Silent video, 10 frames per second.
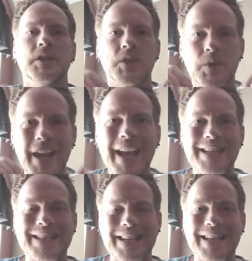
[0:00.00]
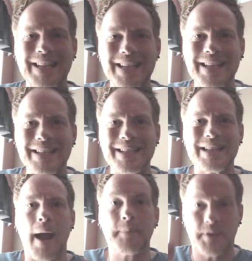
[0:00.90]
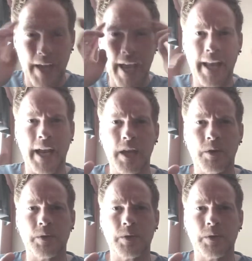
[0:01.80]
to instantly stop the headache